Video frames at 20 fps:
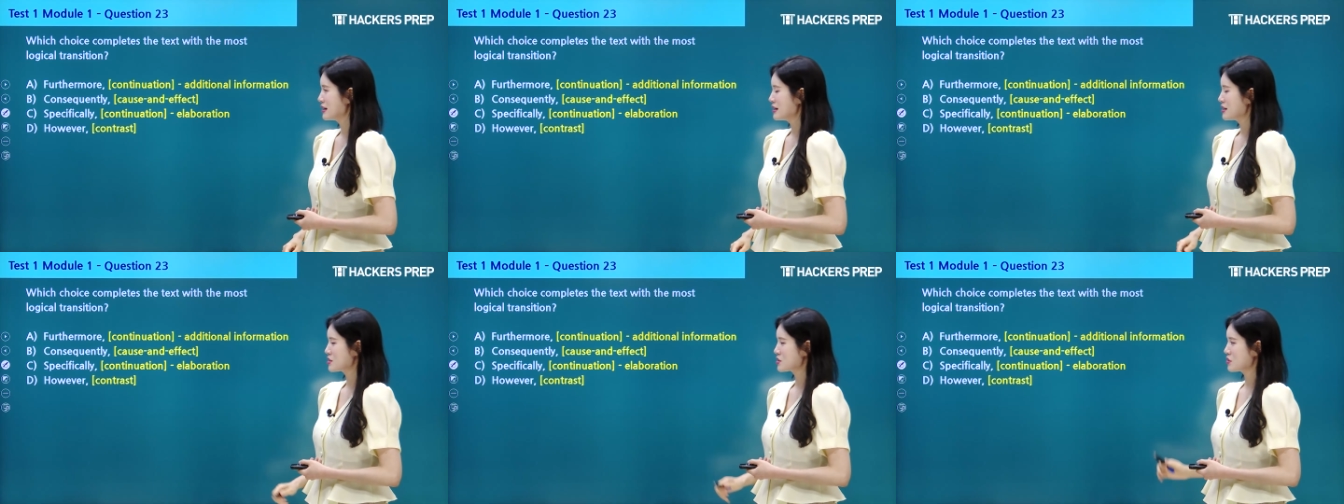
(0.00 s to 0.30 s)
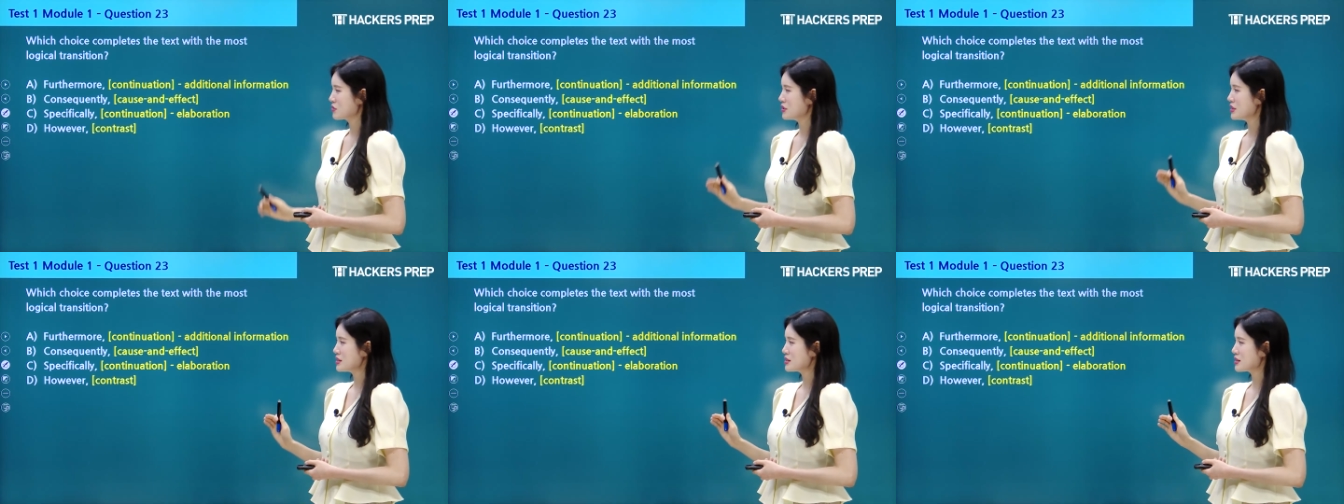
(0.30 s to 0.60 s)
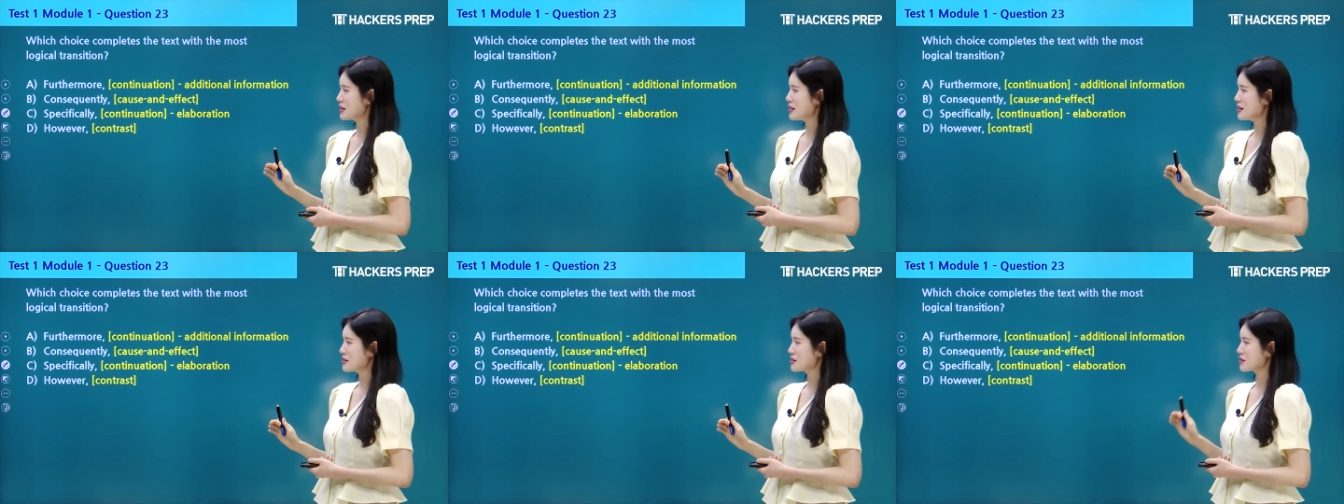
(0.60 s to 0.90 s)
So in this
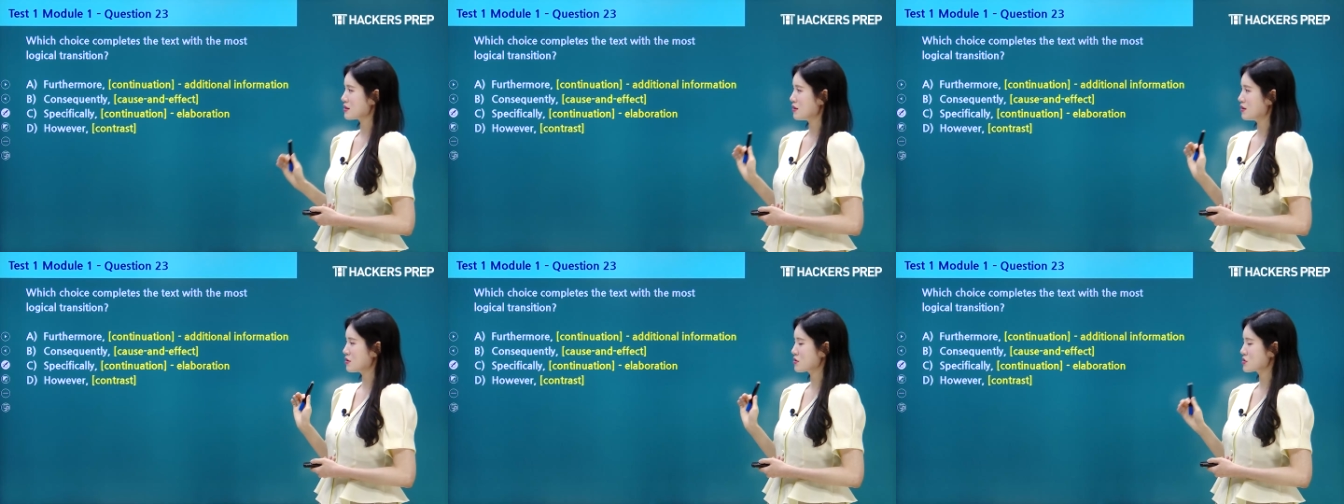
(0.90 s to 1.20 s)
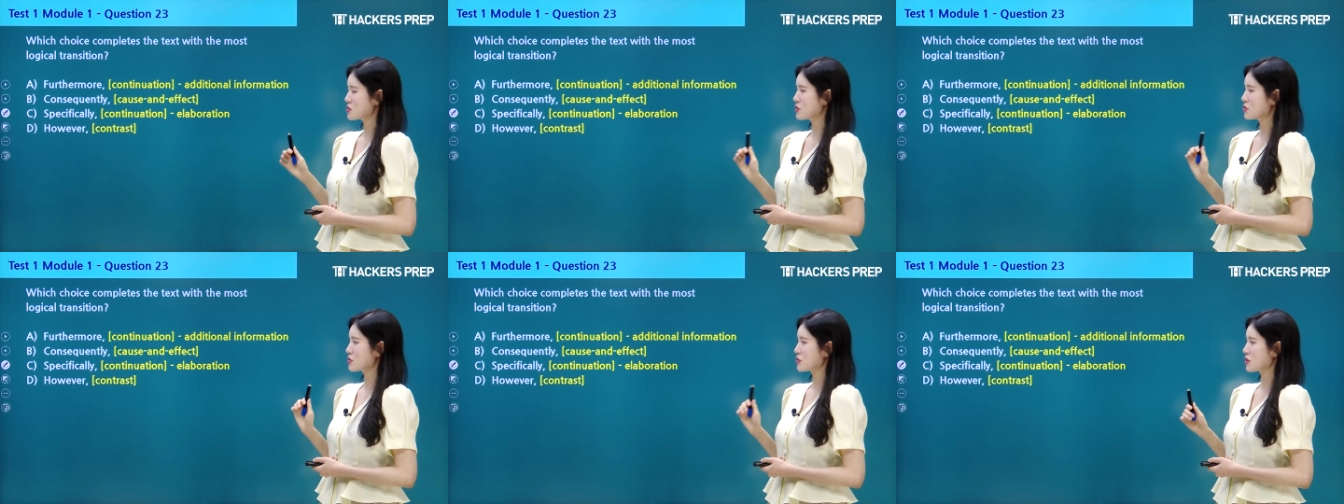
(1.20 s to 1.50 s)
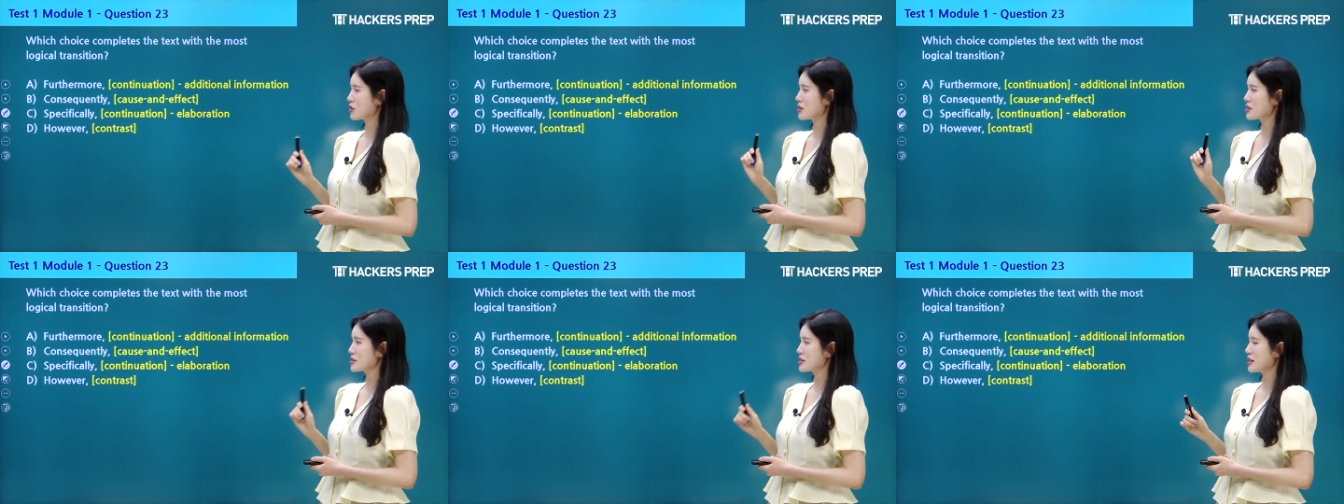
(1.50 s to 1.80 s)
case, also
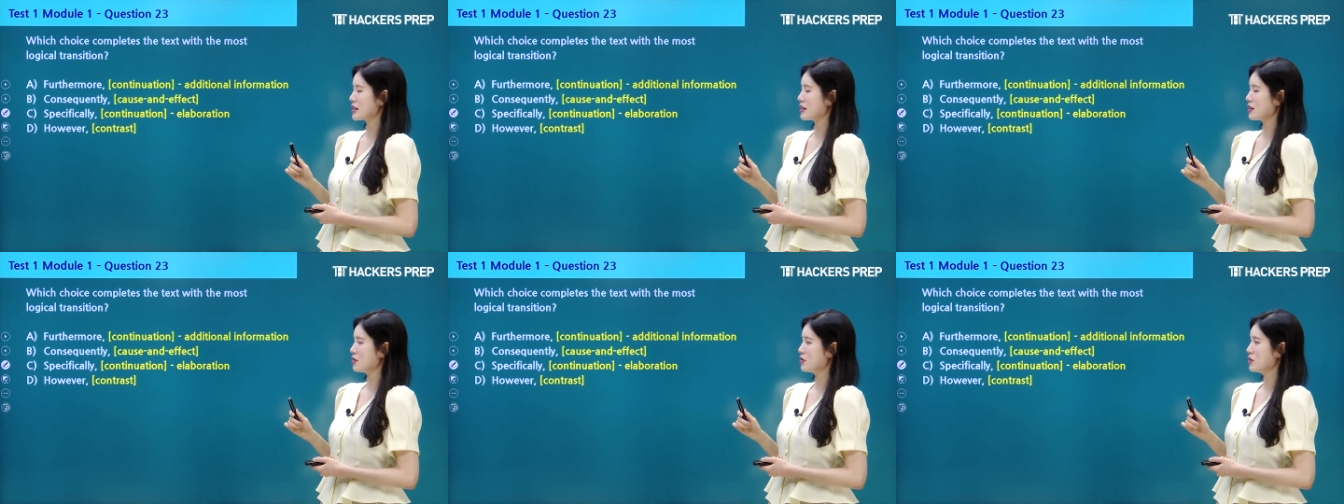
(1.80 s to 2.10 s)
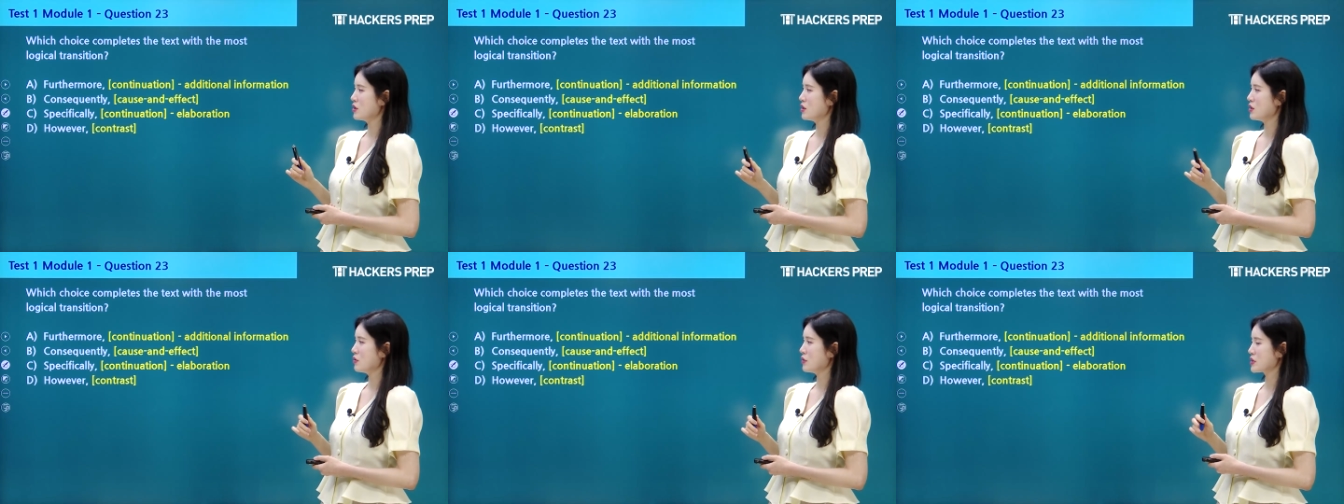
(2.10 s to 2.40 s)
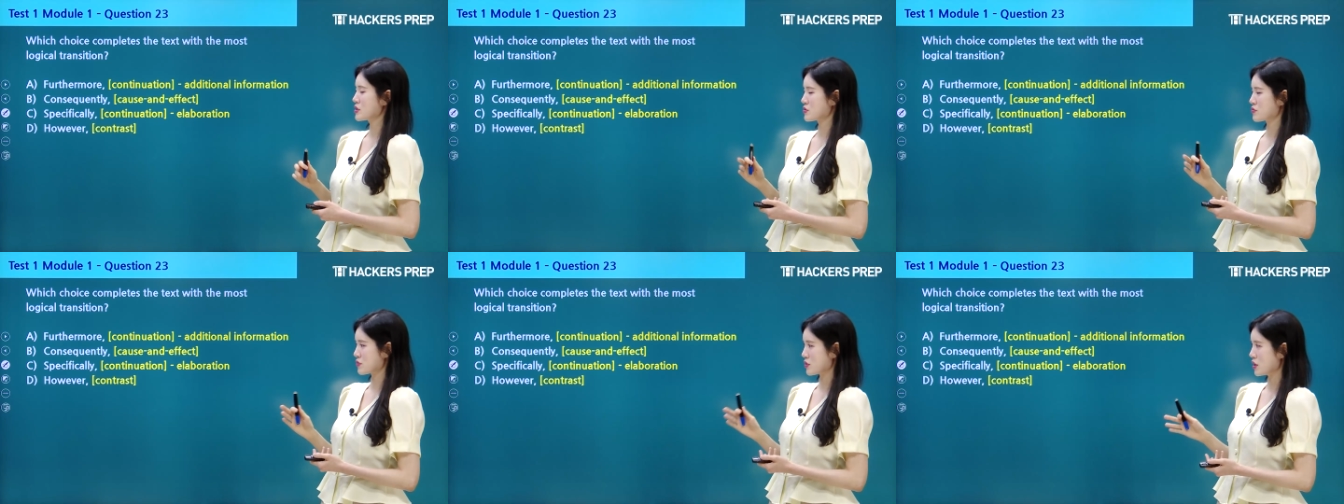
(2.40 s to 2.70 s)
cross out
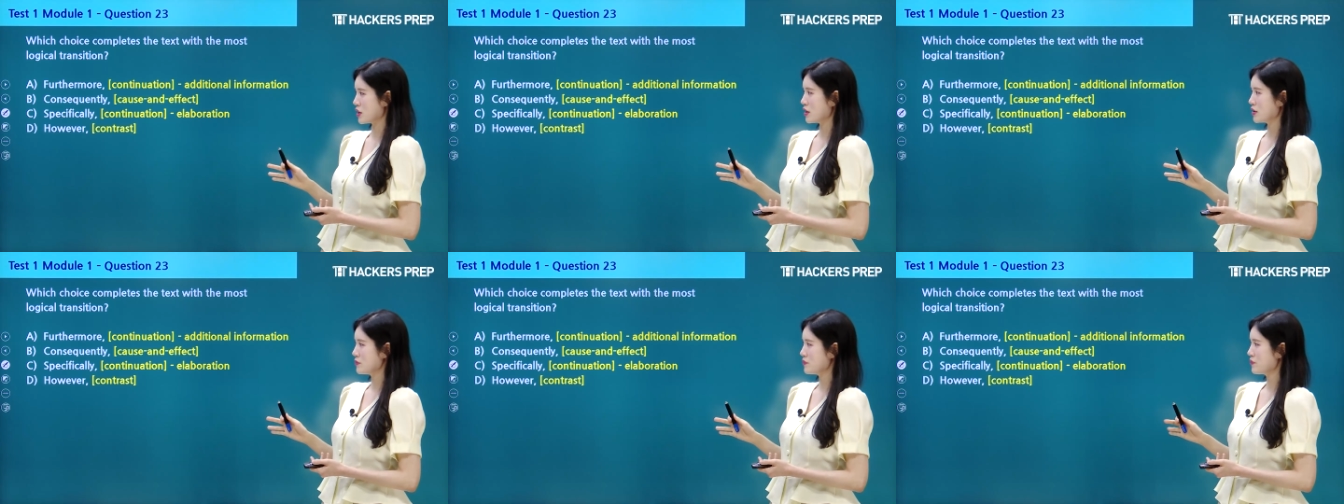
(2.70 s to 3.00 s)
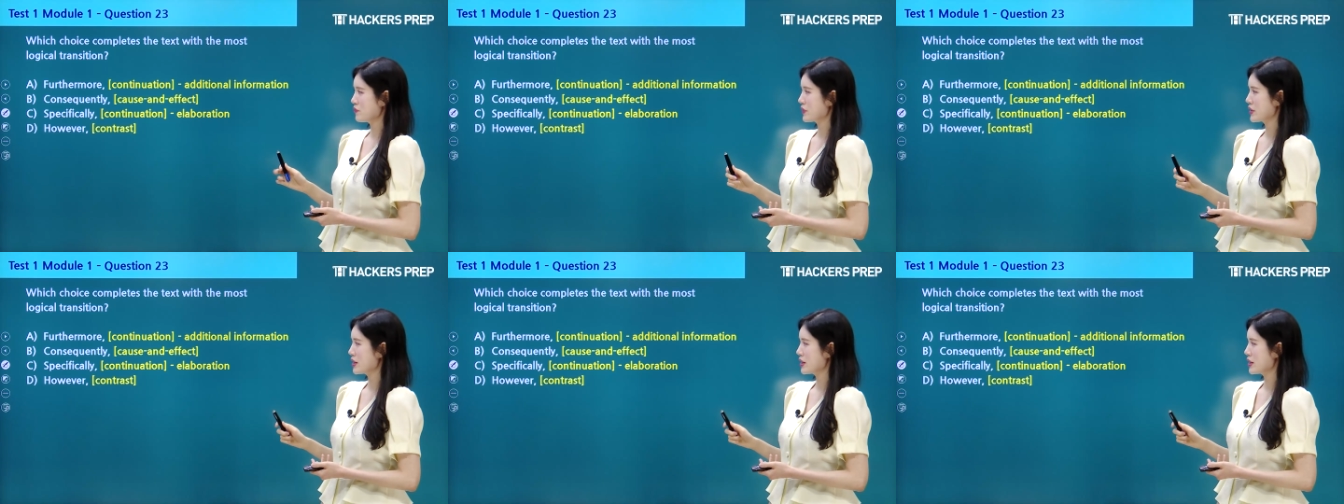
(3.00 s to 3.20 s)
what's wrong